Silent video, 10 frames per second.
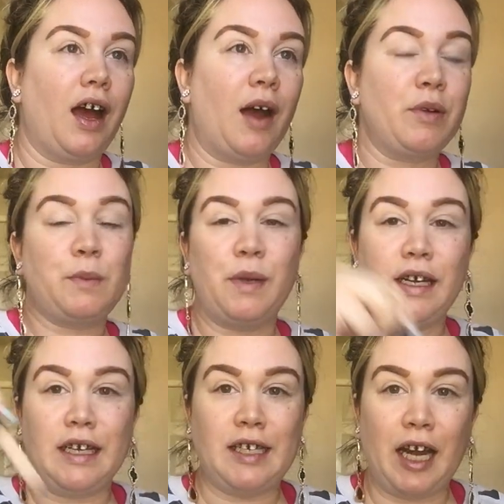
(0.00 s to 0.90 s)
I was
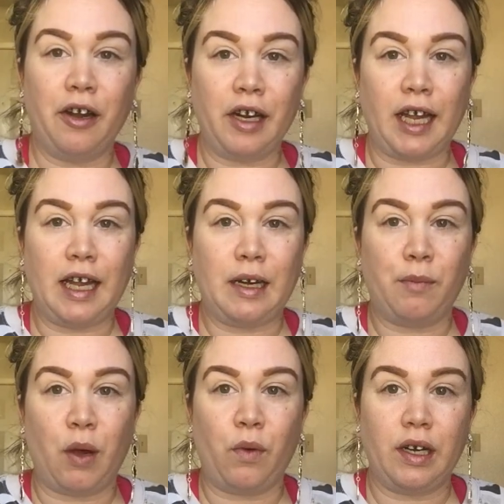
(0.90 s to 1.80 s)
being
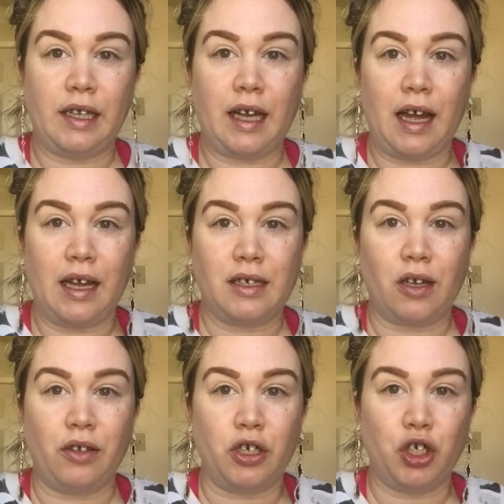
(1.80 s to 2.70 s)
interrogated by one of the guys
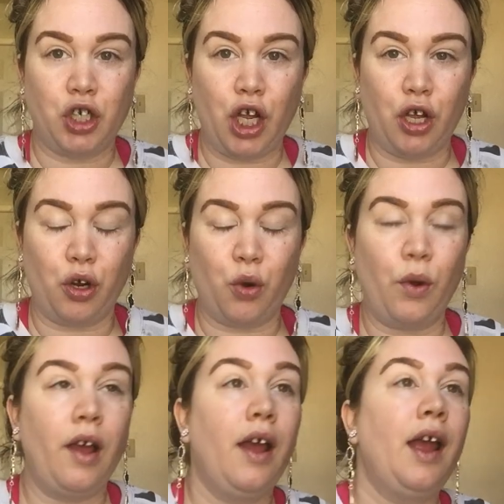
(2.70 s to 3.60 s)
on the
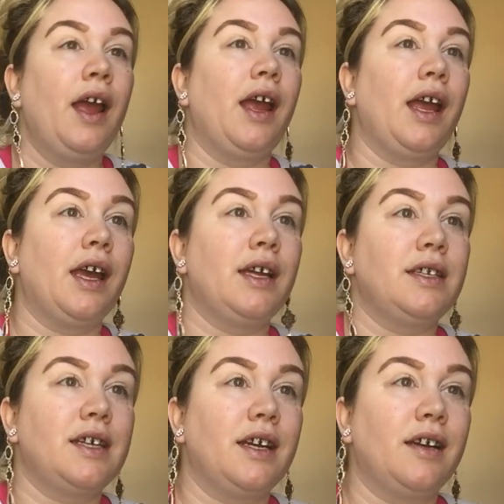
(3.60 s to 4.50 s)
show, and